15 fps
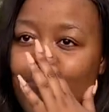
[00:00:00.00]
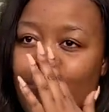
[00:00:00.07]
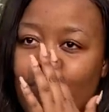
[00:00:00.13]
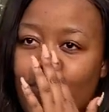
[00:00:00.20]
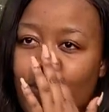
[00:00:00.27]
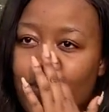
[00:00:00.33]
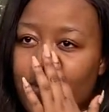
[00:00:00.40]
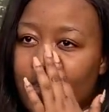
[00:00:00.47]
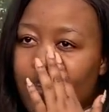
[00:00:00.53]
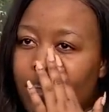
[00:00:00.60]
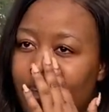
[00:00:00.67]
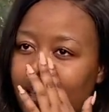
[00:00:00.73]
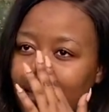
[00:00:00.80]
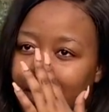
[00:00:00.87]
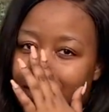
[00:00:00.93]
Okay,
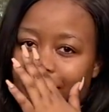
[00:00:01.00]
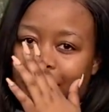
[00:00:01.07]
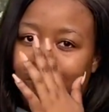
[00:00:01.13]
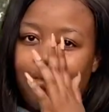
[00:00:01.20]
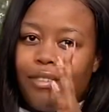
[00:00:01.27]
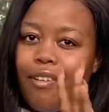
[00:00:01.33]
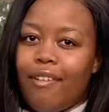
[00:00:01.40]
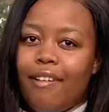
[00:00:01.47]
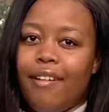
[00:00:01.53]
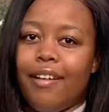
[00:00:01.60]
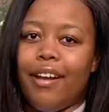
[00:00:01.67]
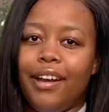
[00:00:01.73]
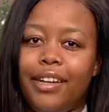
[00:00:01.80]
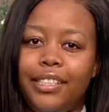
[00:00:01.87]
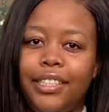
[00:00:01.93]
I'm gonna cut the
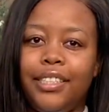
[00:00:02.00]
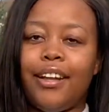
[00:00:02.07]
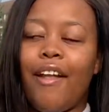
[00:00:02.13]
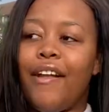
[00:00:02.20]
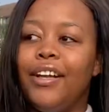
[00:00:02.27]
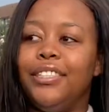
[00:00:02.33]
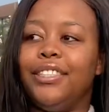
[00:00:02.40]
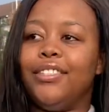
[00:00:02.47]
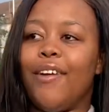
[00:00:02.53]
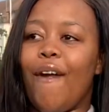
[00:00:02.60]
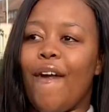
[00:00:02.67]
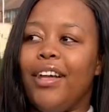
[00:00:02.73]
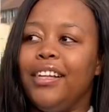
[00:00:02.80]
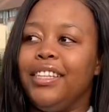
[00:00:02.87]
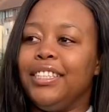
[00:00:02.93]
camera.
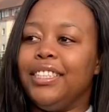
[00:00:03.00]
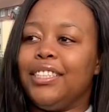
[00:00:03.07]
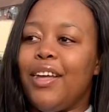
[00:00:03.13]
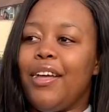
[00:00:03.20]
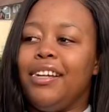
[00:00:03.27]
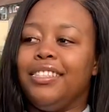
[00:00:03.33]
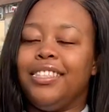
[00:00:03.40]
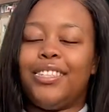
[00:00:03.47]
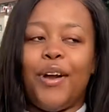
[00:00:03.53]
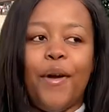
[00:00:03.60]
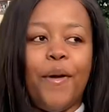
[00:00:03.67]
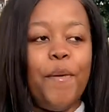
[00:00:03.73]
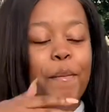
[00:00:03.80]
I'm gonna cut it.